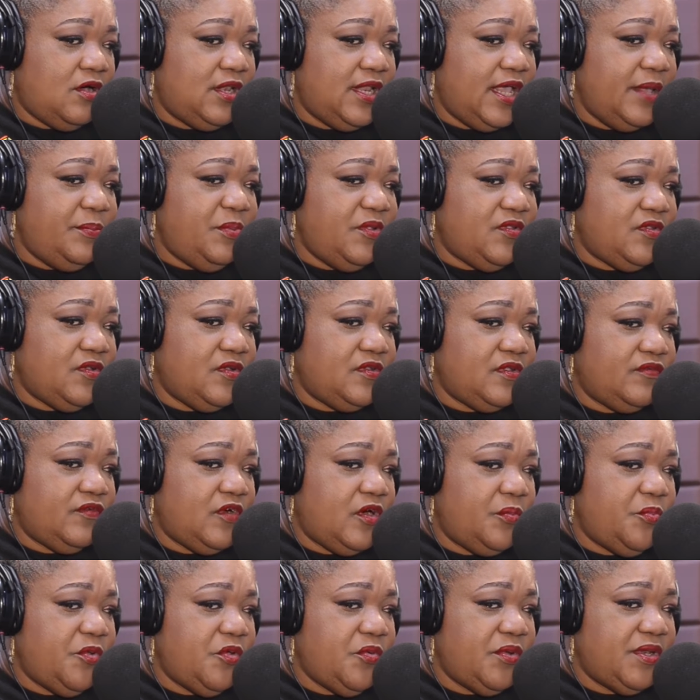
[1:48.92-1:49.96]
all episodes of
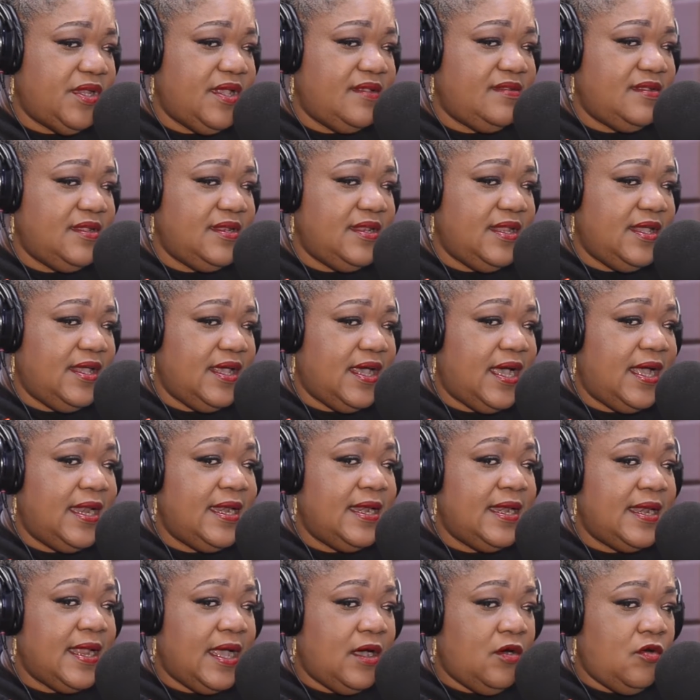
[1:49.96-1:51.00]
Up You with Ezinne are
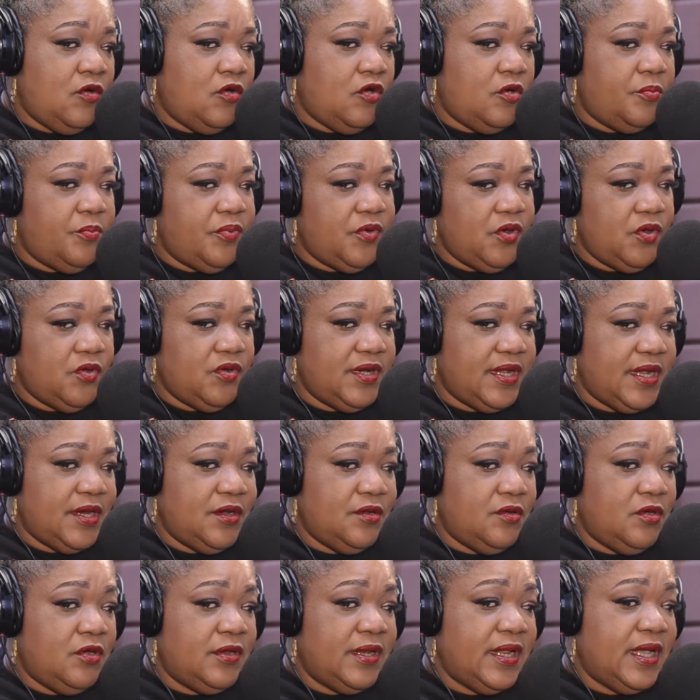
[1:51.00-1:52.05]
now
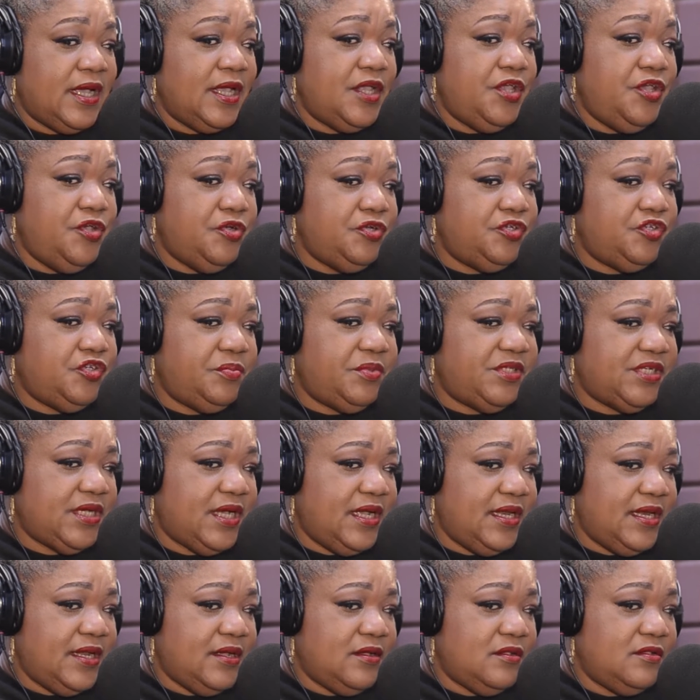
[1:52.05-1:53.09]
uploaded on our YouTube
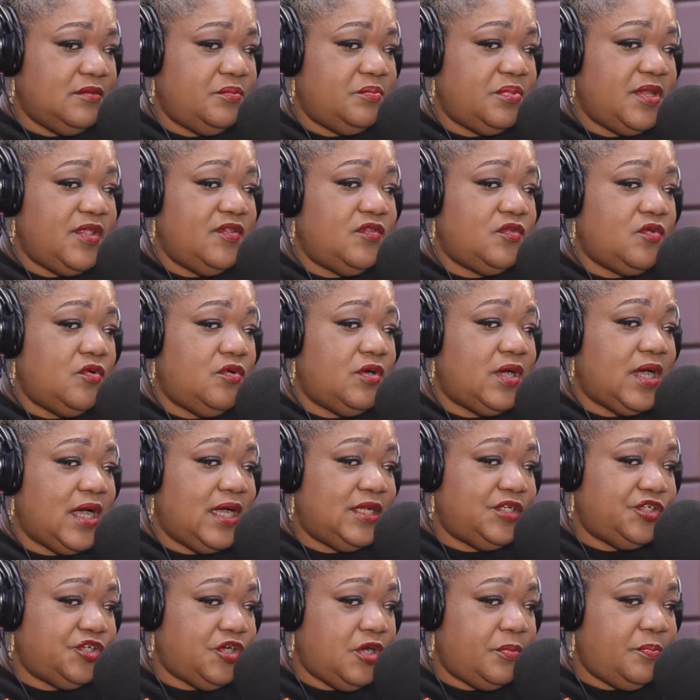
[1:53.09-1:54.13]
channel. Please go
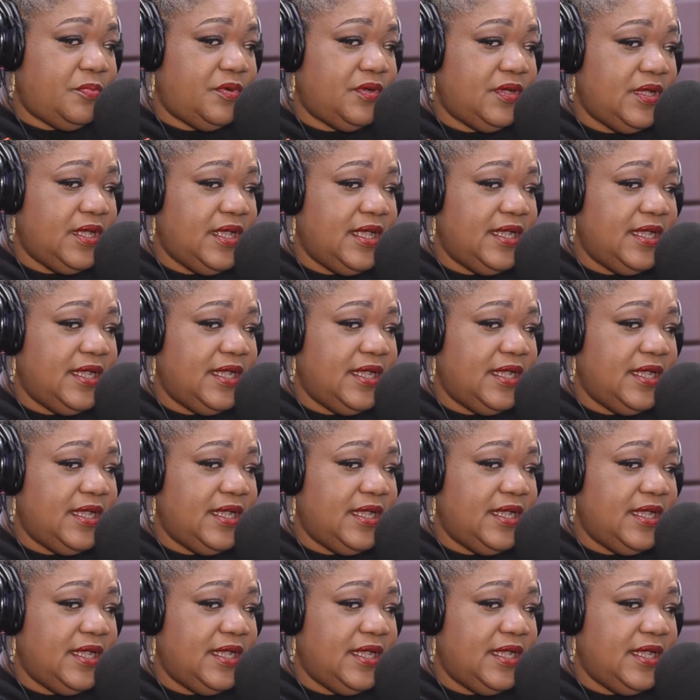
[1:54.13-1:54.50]
catch up.